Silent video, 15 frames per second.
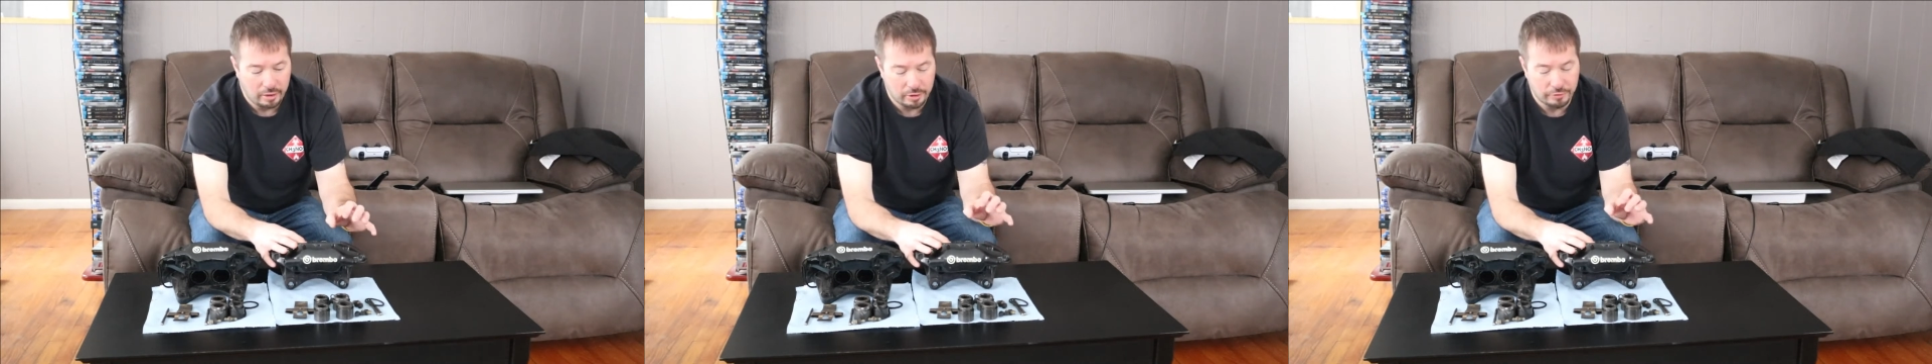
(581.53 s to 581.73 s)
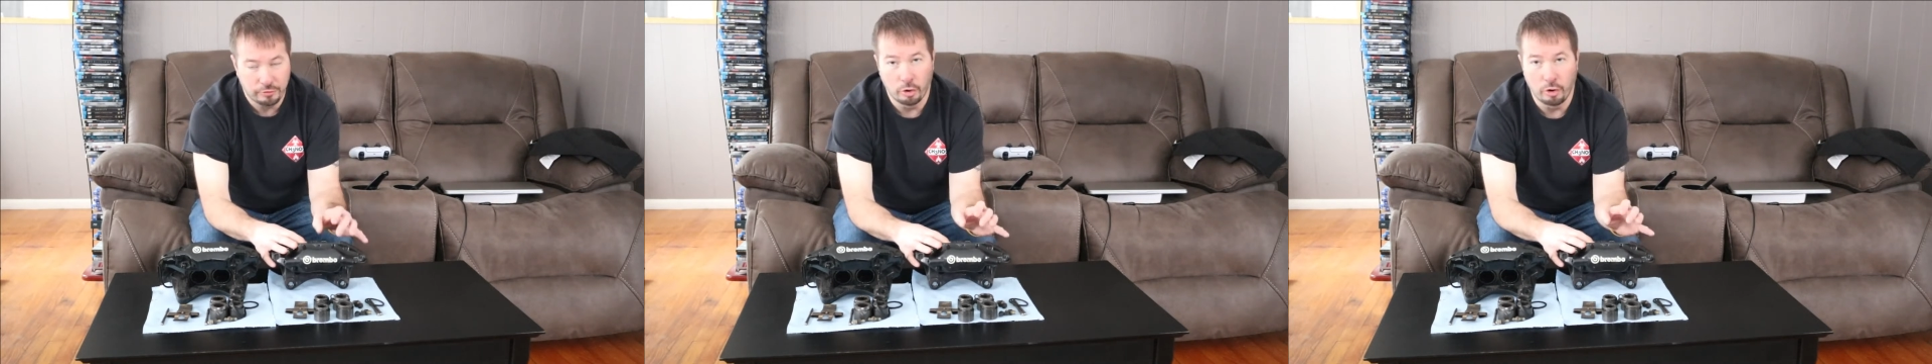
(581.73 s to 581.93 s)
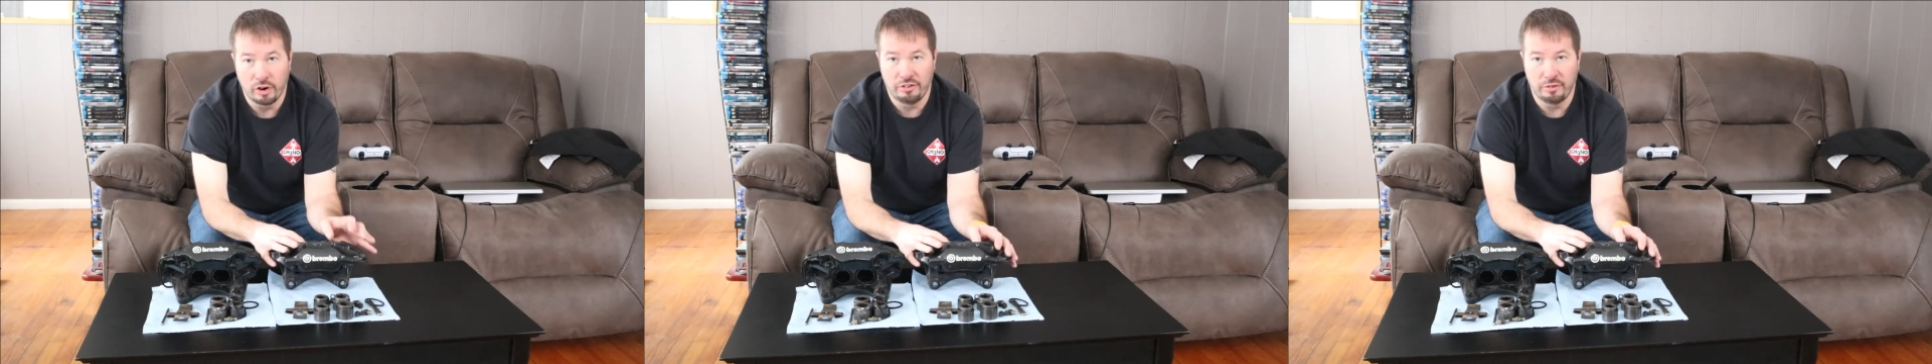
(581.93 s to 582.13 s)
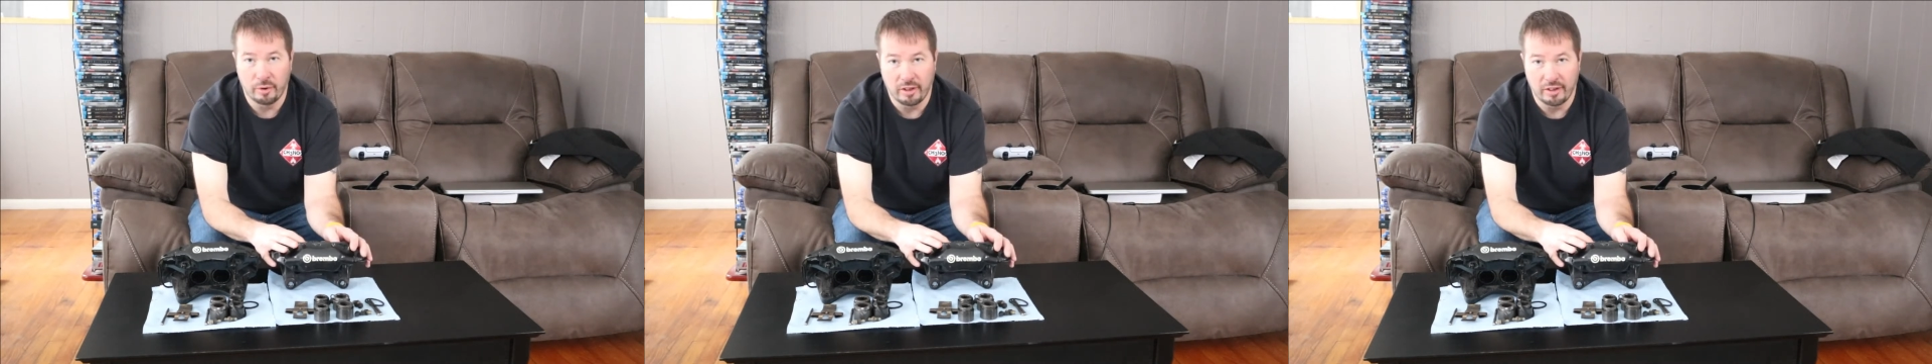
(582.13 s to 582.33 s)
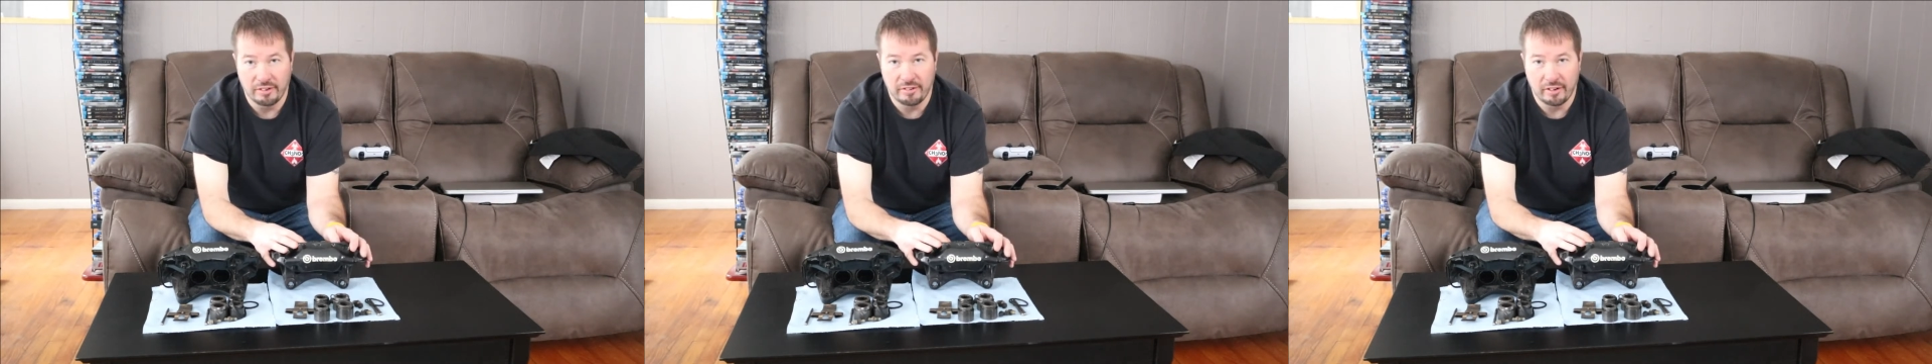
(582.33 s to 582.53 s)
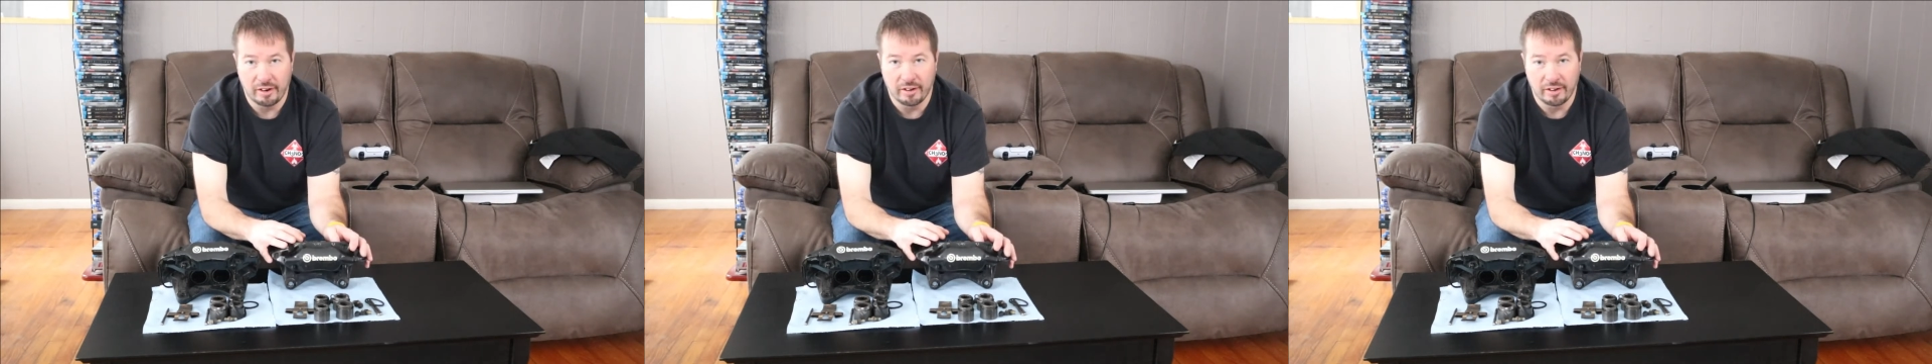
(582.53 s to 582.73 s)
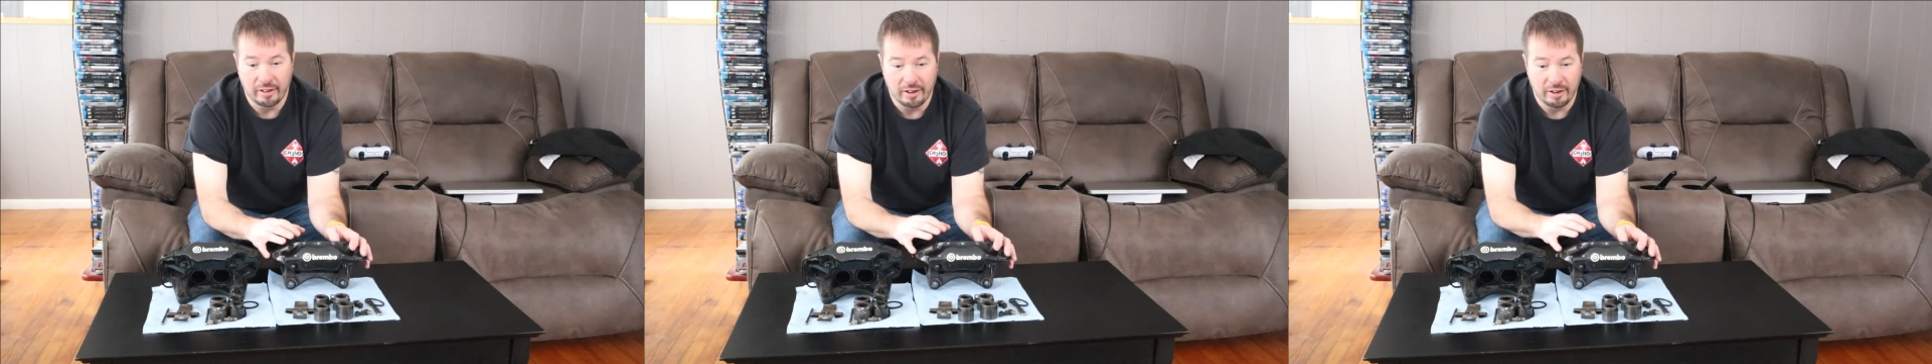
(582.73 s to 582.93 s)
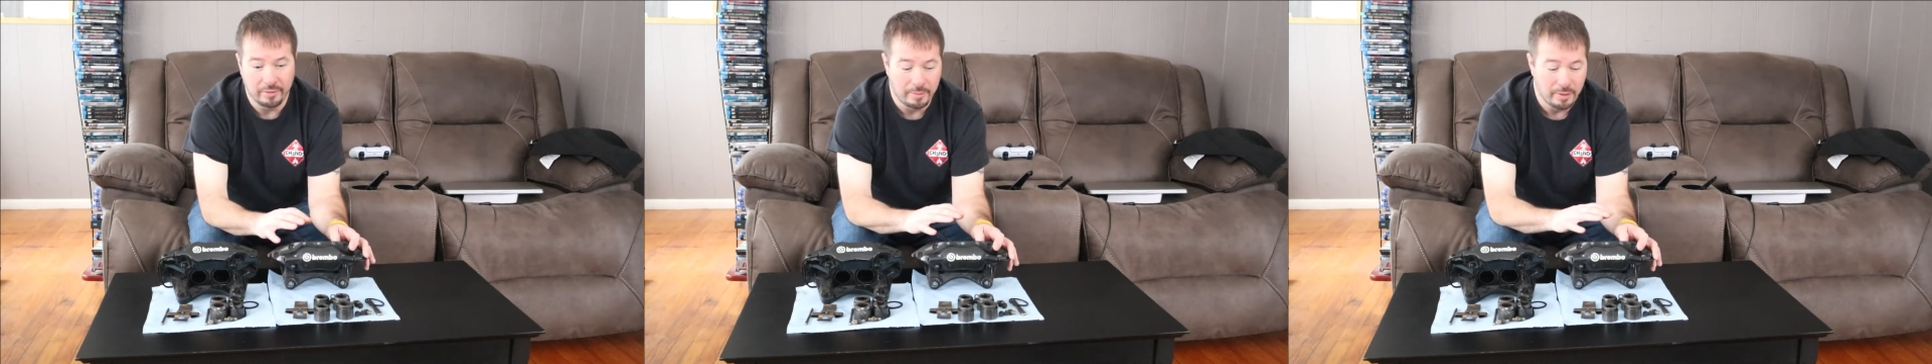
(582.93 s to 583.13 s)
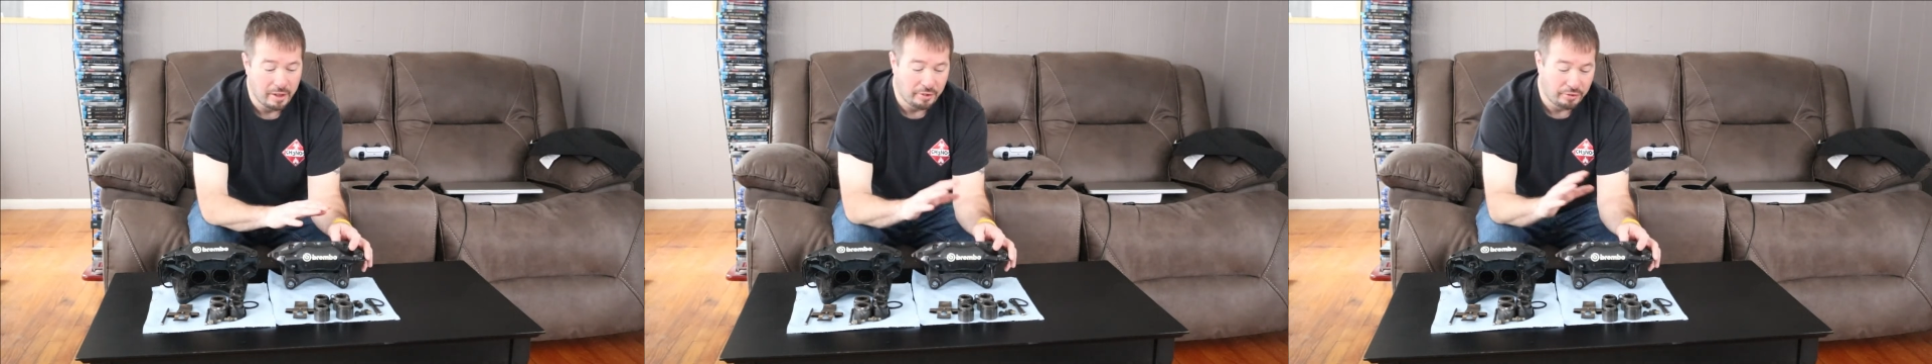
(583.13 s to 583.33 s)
the 40s would get stuck again.